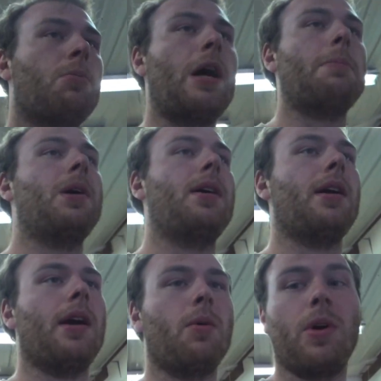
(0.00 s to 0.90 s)
prep it
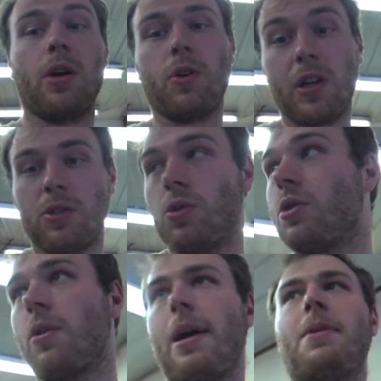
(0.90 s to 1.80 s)
and we are going to
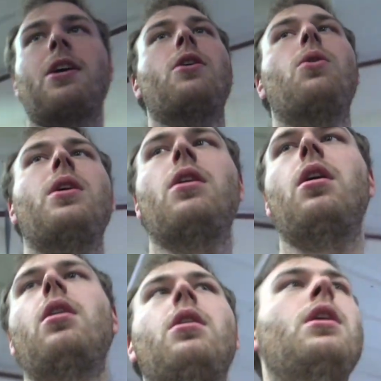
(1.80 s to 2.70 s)
ceramic coat it all